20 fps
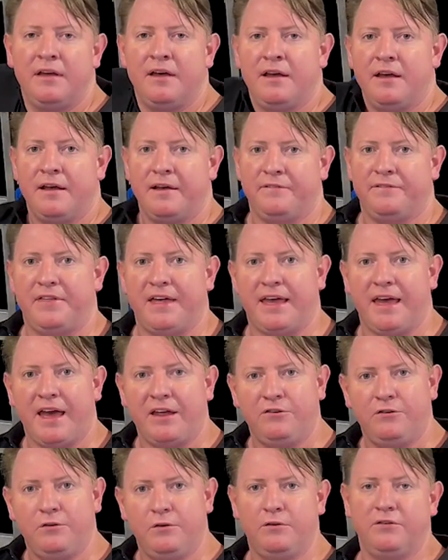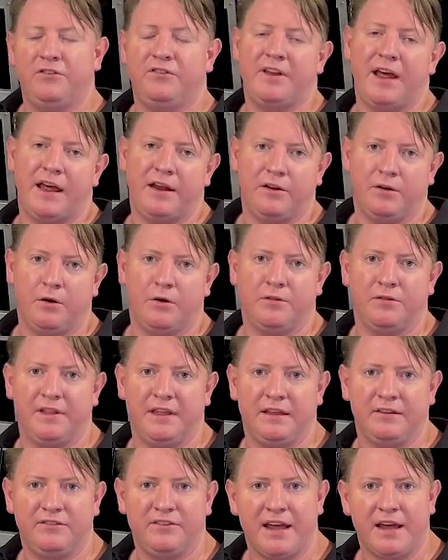If they catch you standing on the
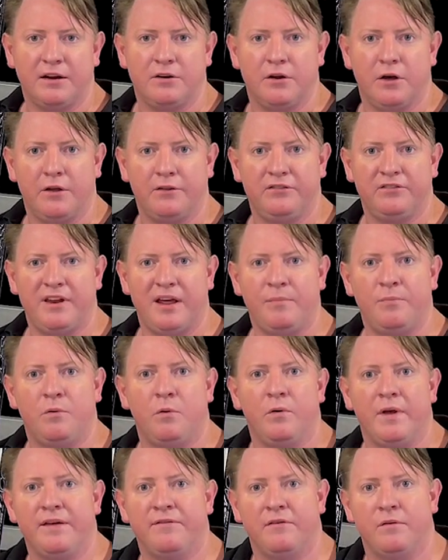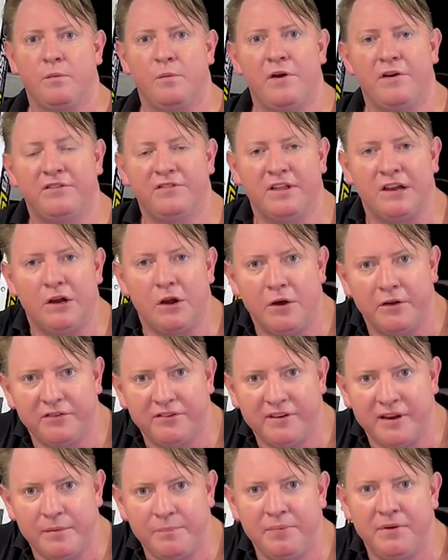second last step, or even worse, the last
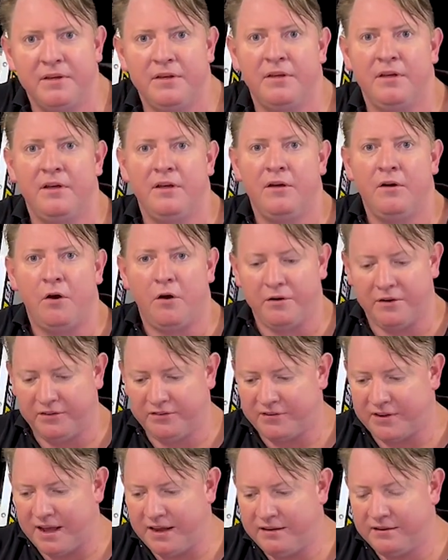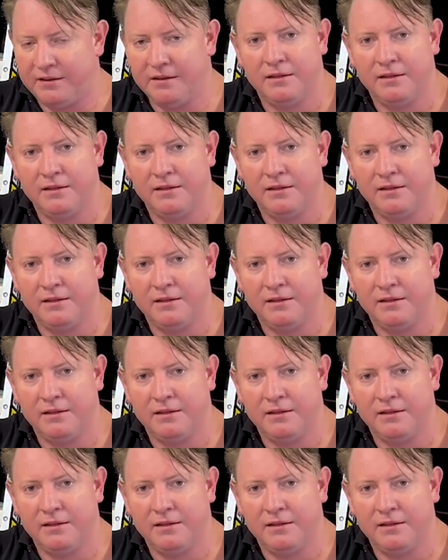step on a site,